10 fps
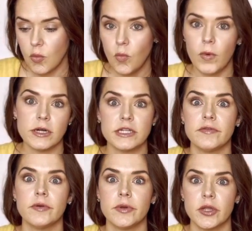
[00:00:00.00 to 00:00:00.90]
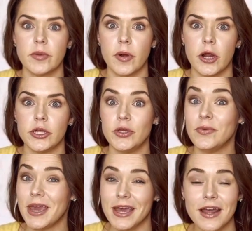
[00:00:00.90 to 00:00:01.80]
Where's everyone going to park? You
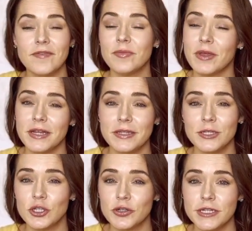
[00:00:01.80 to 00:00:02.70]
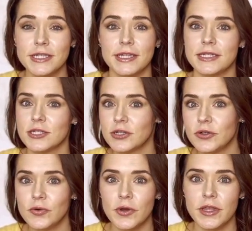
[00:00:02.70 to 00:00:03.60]
can't have them lining the streets. That's going to
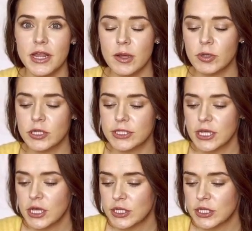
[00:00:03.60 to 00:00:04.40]
annoy the neighbors.